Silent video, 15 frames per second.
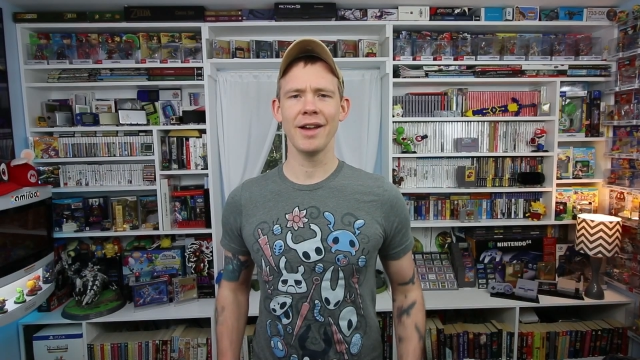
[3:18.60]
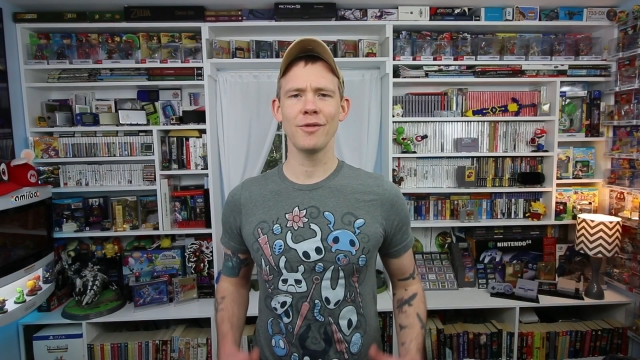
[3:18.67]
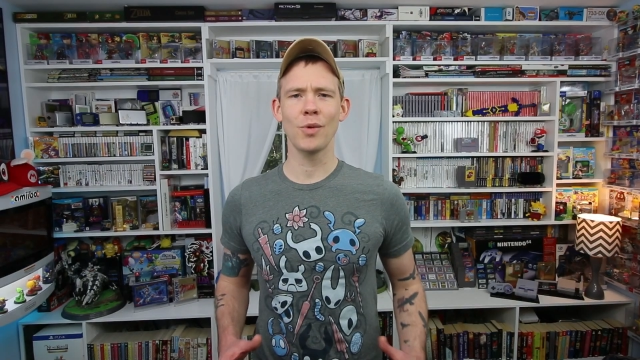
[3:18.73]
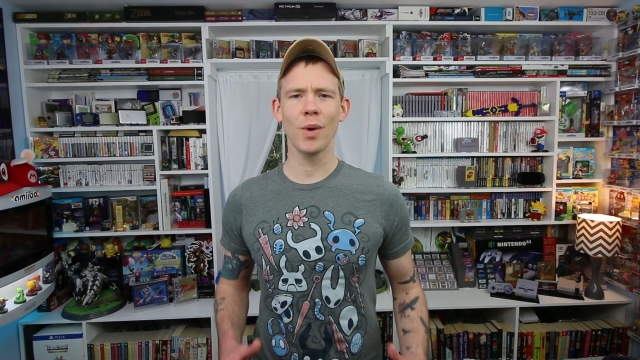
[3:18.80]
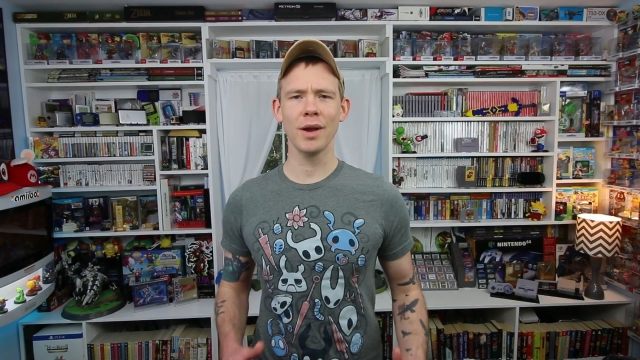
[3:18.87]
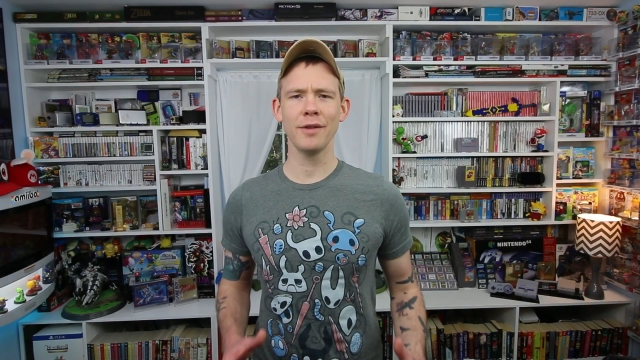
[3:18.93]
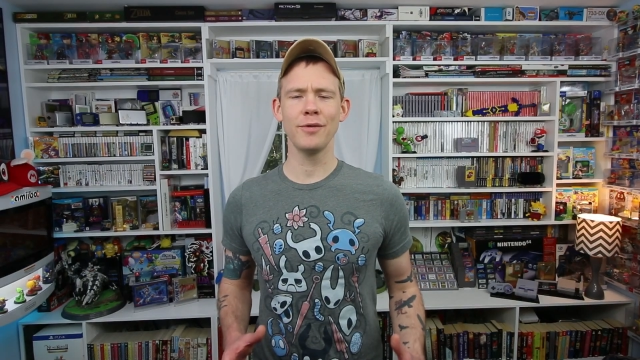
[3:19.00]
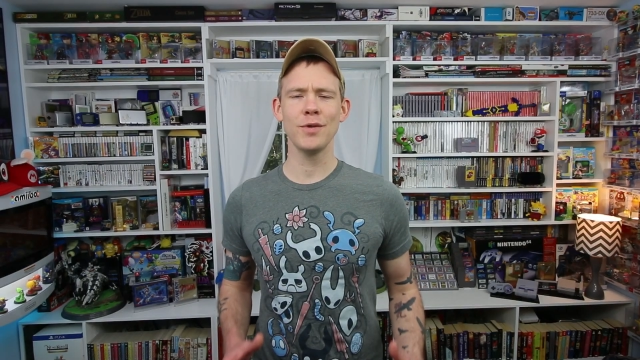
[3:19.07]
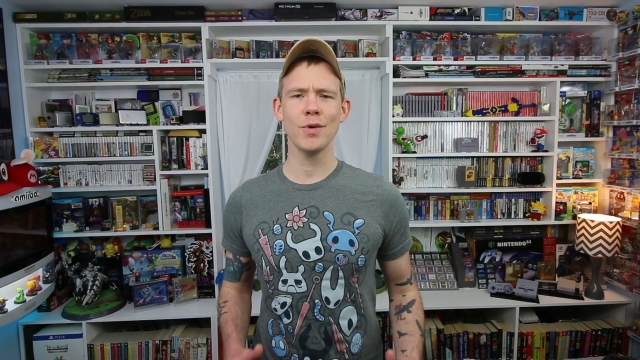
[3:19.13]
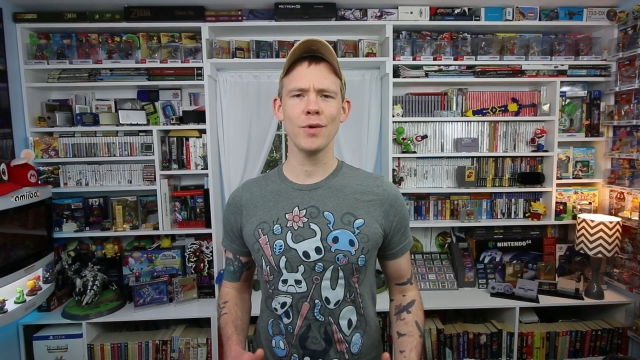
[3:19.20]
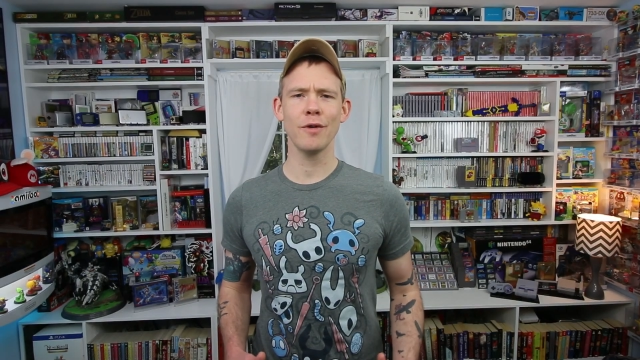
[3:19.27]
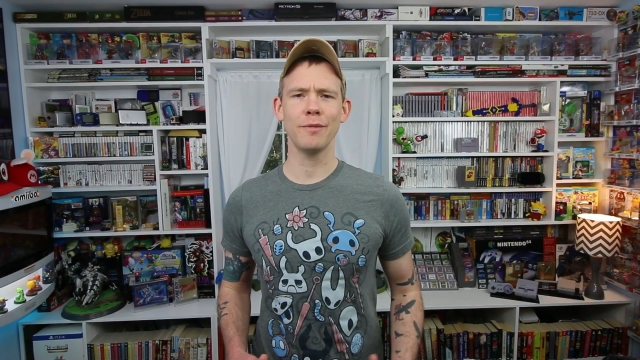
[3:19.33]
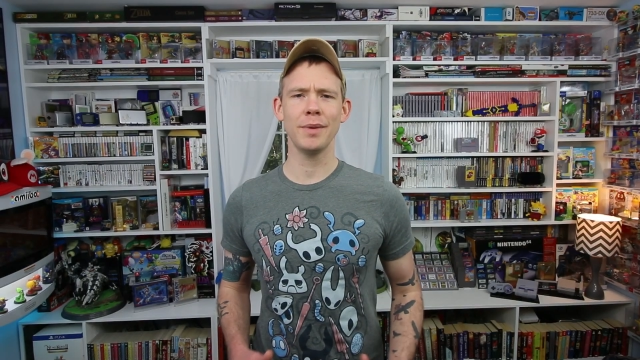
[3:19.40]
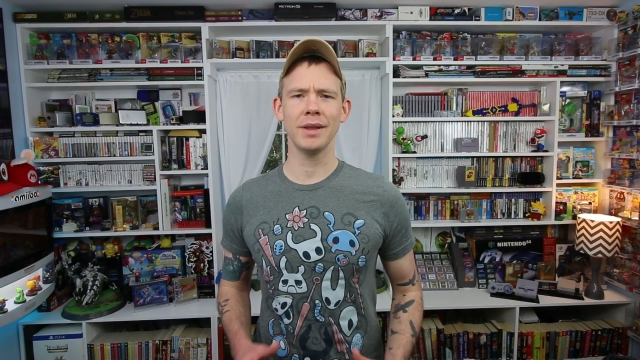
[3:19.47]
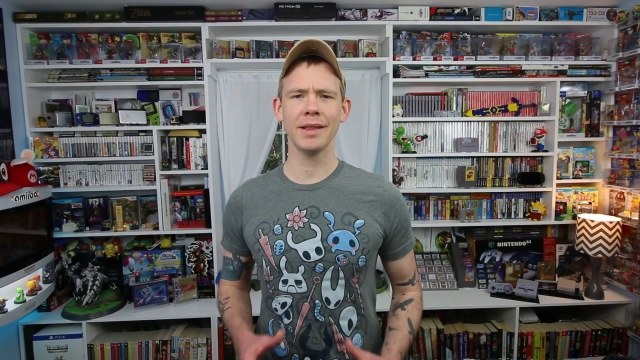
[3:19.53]
I have quite a
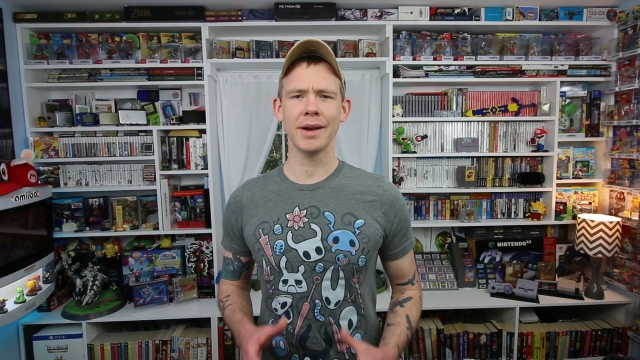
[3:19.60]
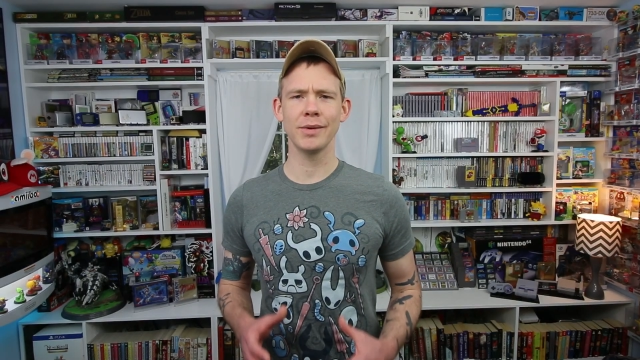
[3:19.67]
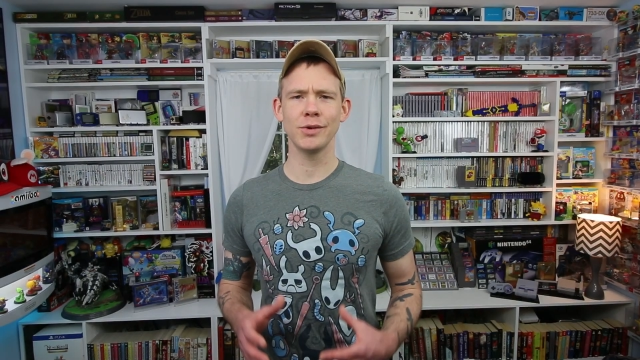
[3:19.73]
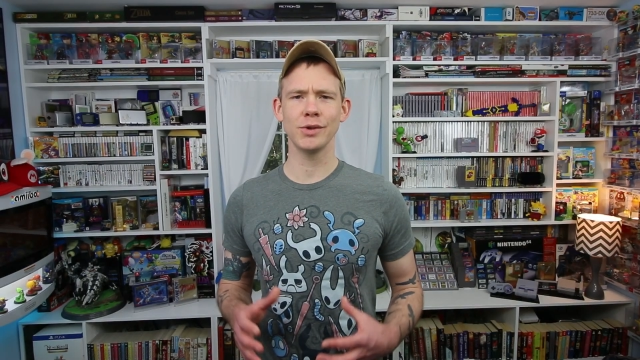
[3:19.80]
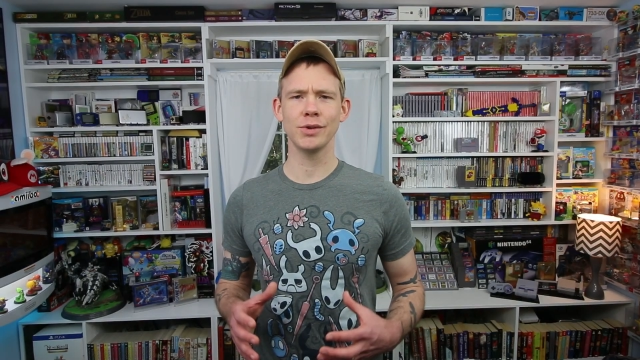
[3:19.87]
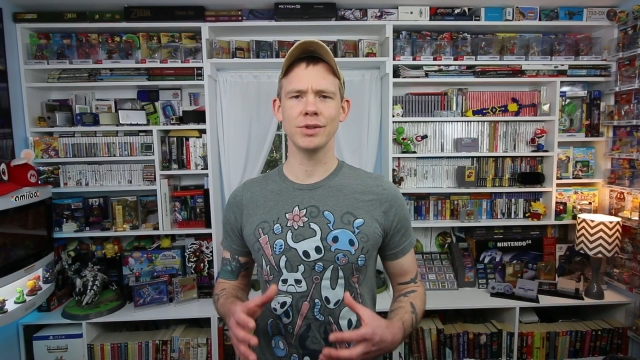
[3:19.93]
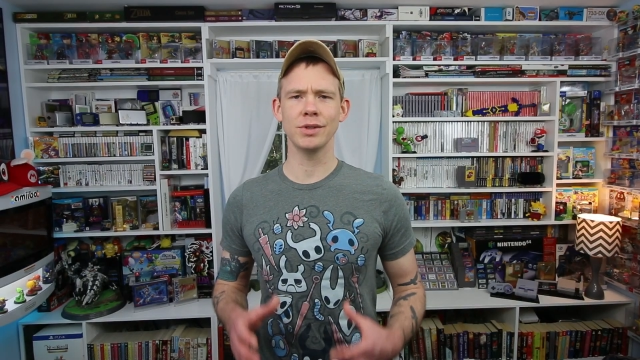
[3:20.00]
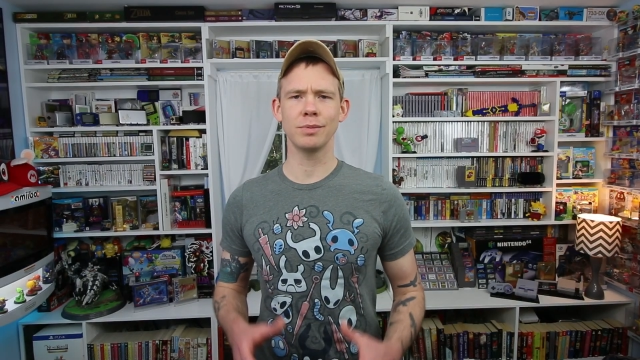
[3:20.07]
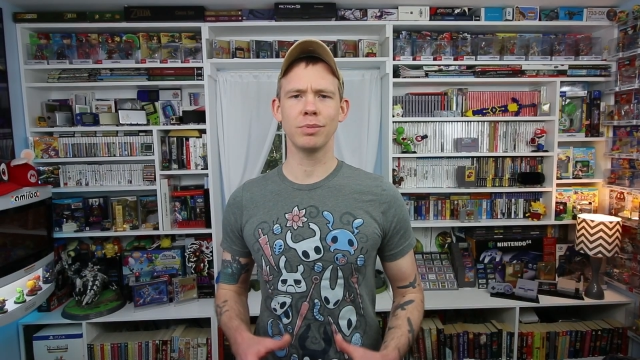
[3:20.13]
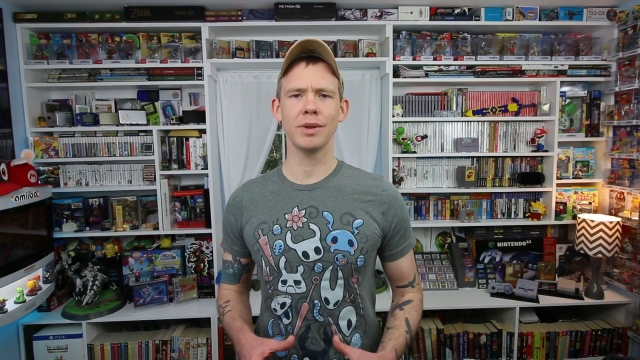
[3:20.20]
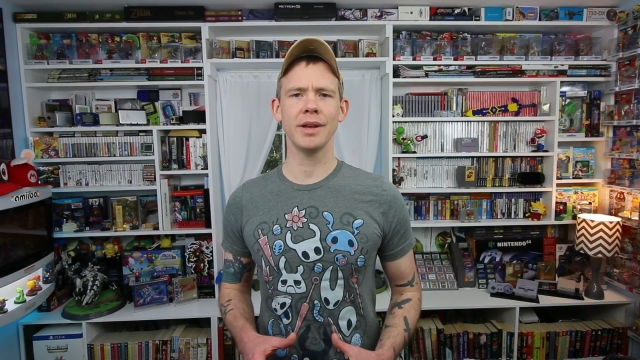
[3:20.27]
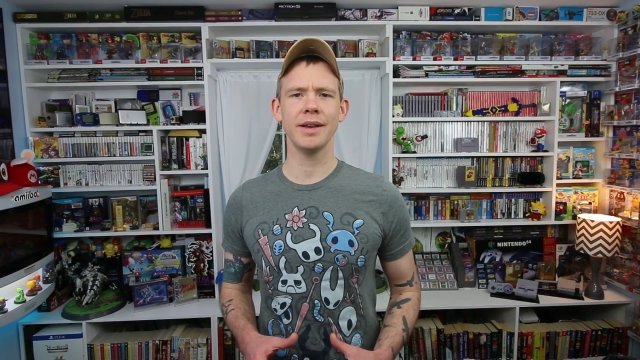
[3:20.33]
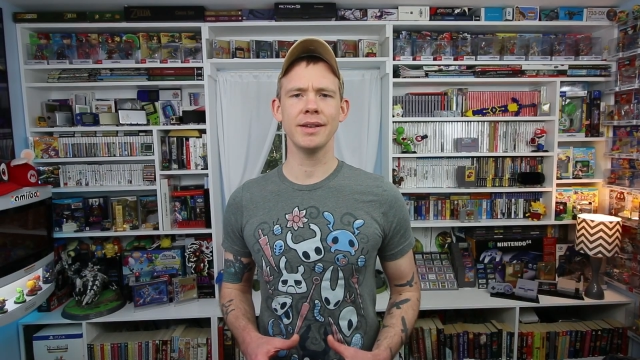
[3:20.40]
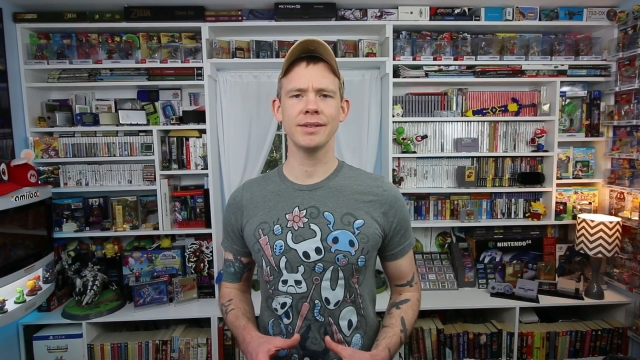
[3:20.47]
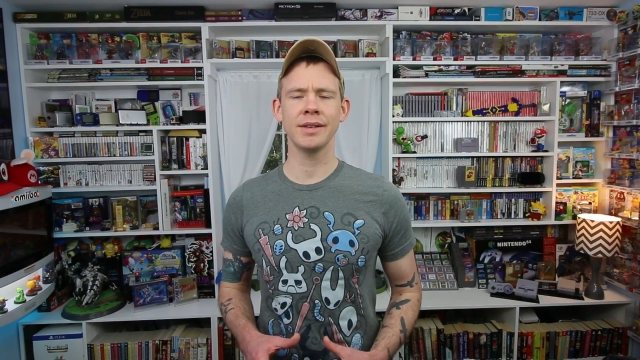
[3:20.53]
few of BitLounger's
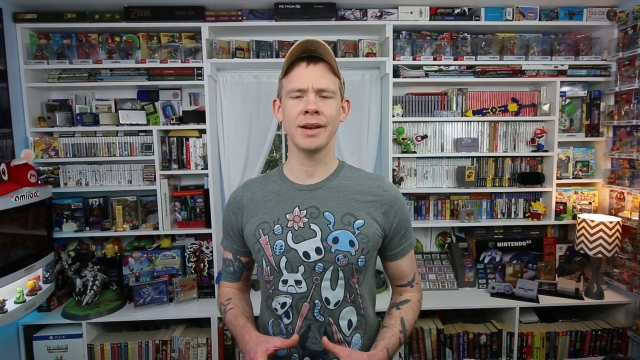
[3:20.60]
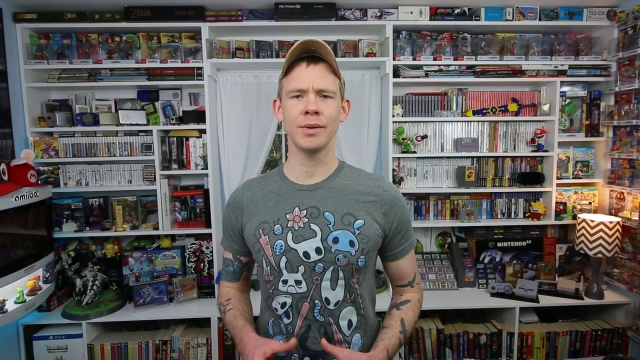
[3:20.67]
displays,